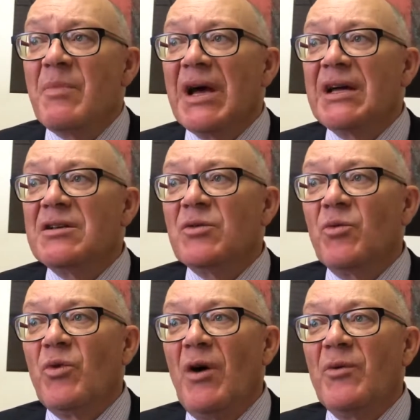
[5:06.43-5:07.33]
but
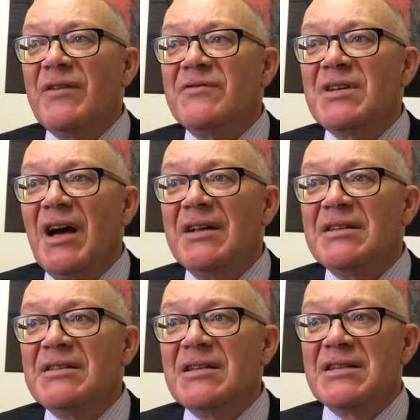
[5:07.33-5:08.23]
what we've
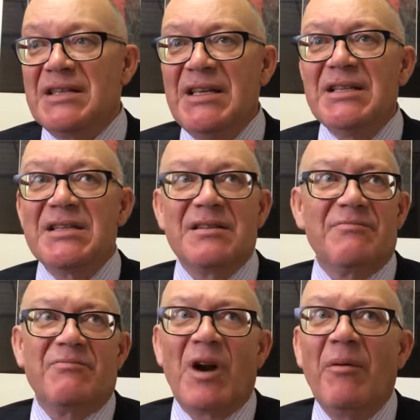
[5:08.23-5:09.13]
done since
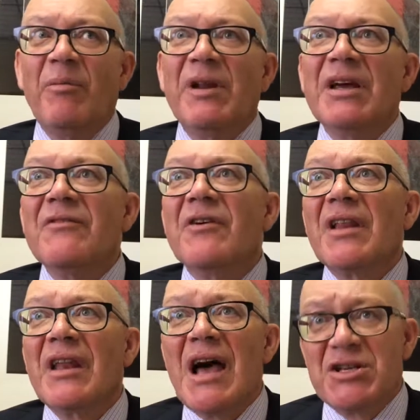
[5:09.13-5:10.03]
probably for
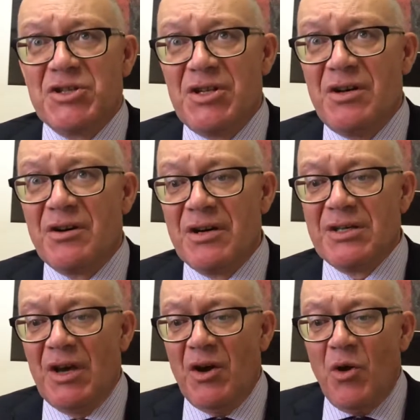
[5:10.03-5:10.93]
the last year
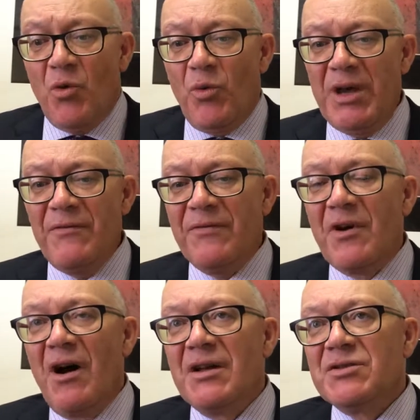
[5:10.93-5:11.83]
is we've
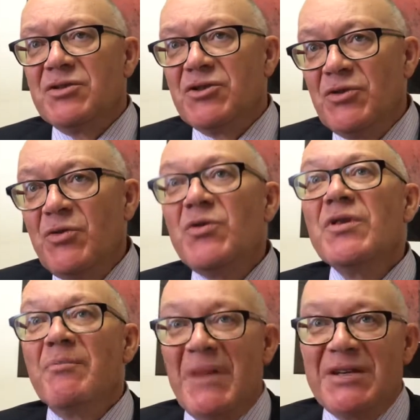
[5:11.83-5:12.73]
gone to
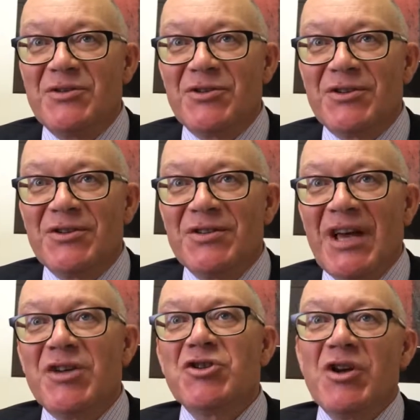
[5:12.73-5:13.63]
the mentors
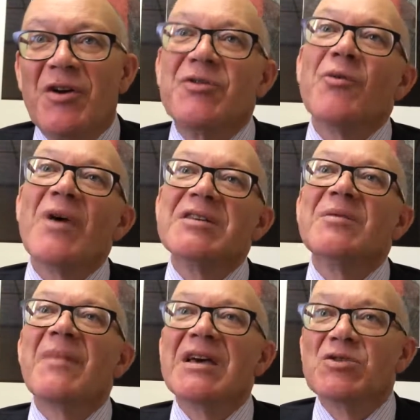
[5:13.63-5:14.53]
and shared the
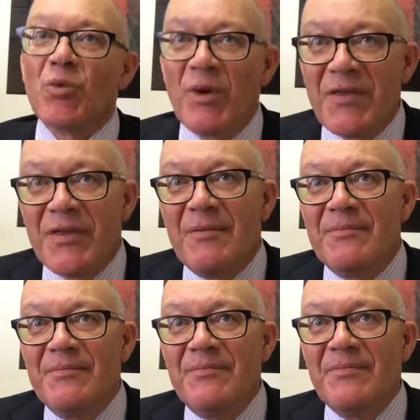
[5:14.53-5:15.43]
resumes with them